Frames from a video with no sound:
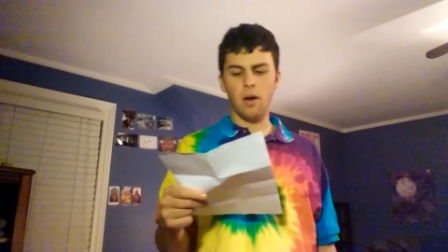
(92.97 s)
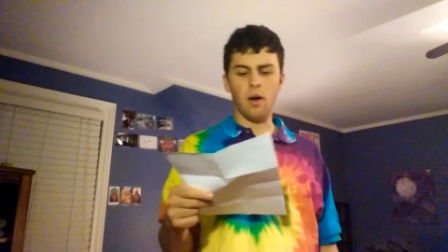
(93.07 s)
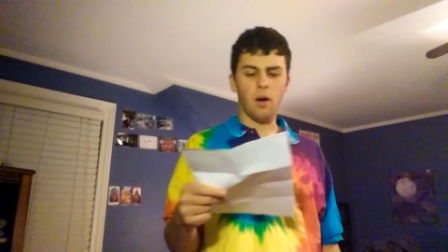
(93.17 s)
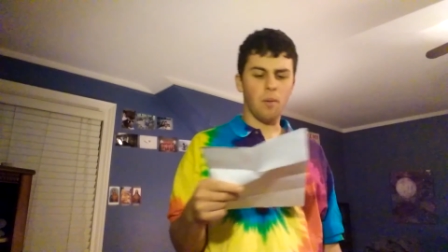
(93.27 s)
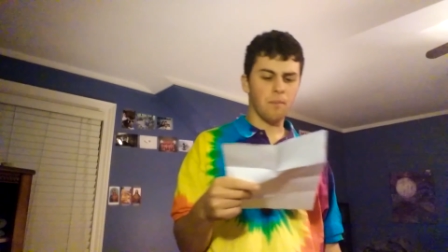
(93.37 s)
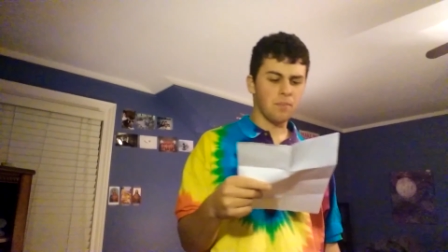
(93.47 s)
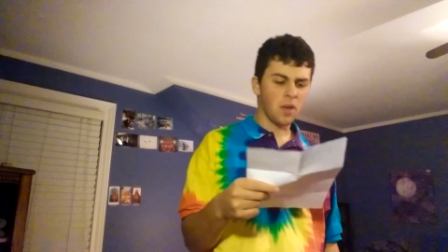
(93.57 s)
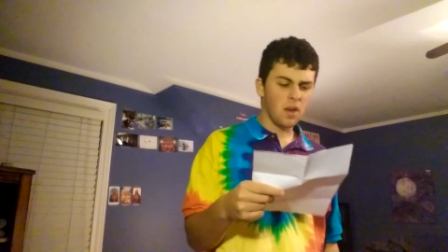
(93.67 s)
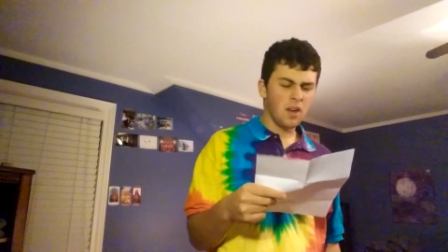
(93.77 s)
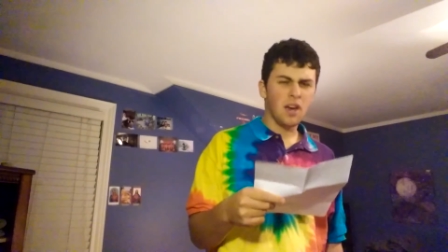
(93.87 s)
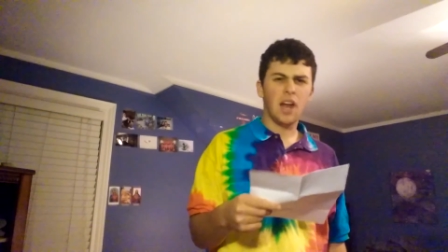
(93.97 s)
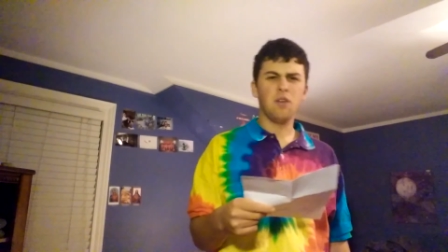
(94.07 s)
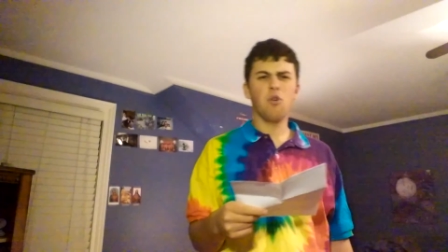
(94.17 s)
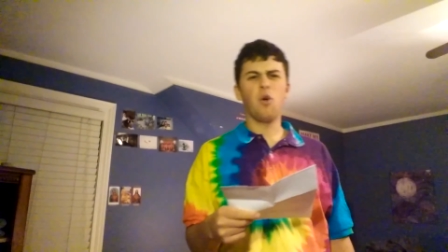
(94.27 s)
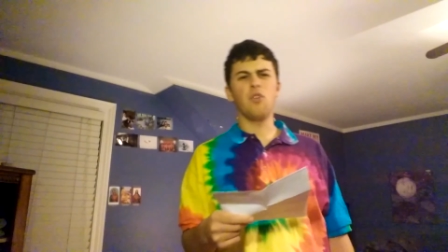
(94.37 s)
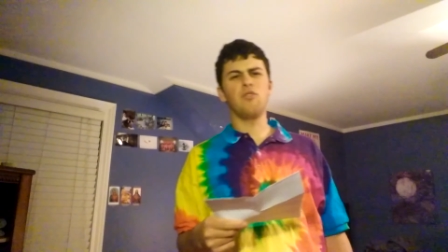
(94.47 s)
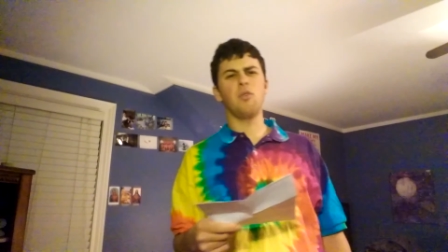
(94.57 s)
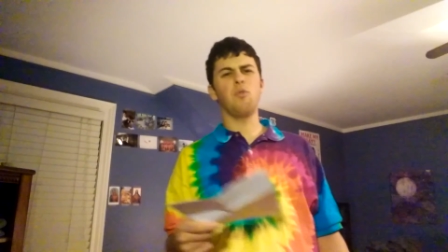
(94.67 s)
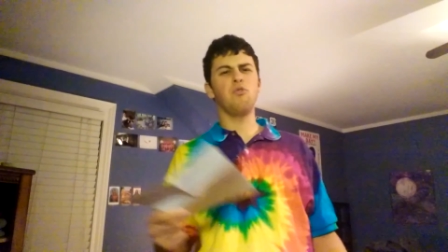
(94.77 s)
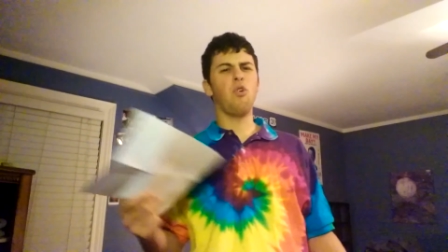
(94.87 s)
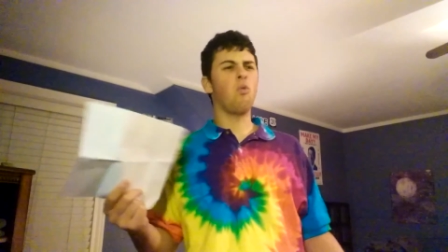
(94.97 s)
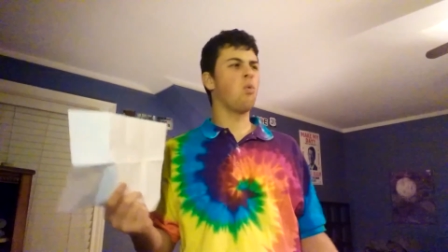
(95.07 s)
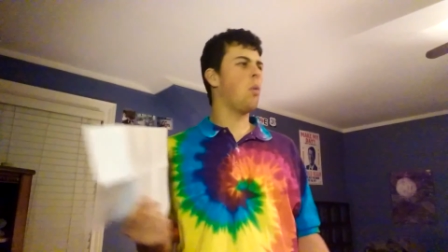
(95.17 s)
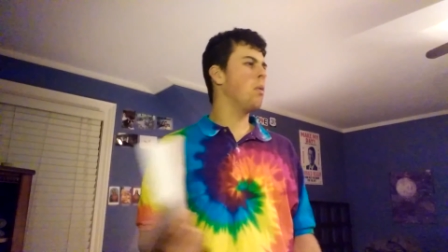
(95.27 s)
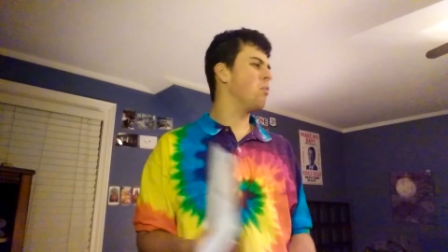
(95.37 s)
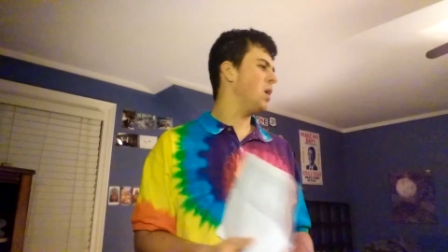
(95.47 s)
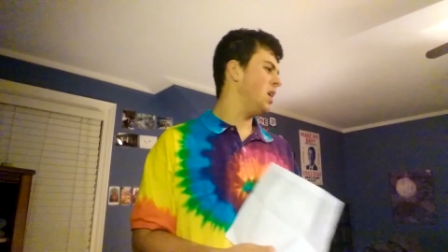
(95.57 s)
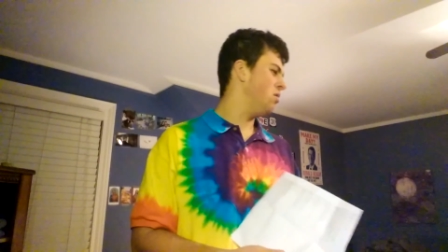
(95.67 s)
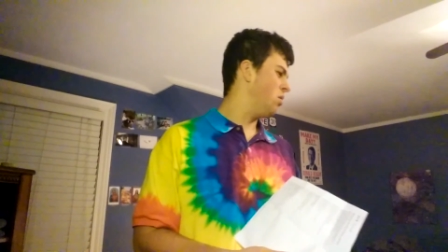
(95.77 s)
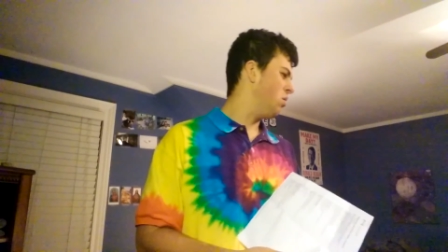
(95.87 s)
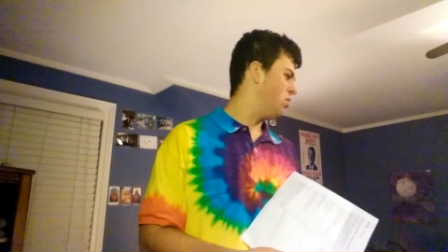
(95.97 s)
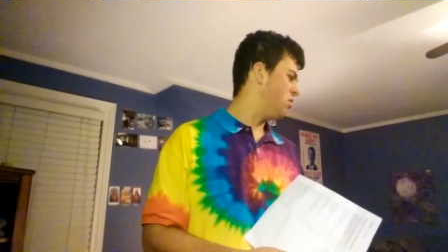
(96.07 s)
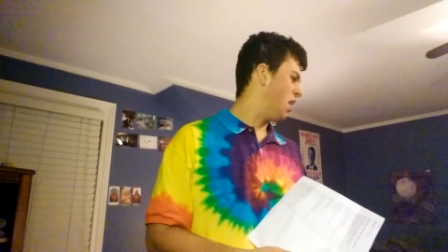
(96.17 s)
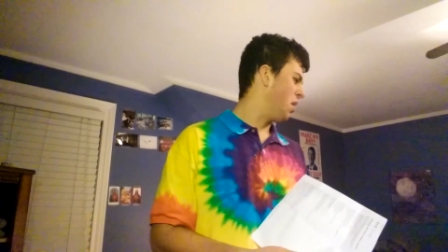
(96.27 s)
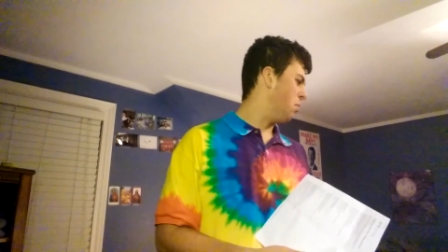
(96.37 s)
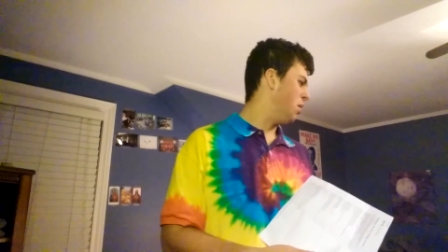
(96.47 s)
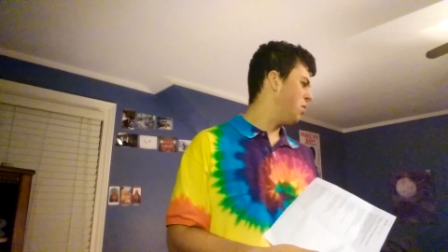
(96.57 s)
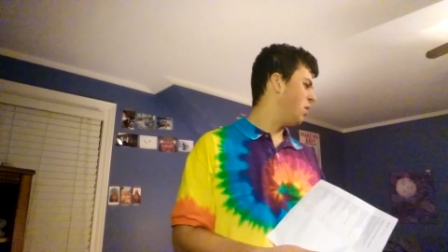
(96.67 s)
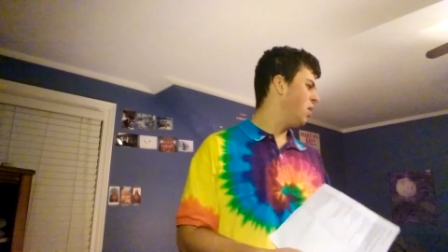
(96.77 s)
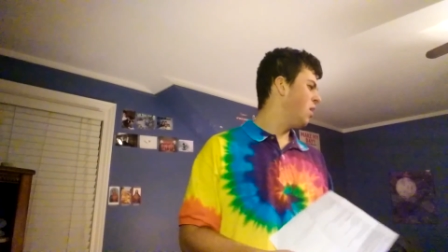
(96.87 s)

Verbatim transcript: Um, and you notice there was no Roman Reigns in this segment.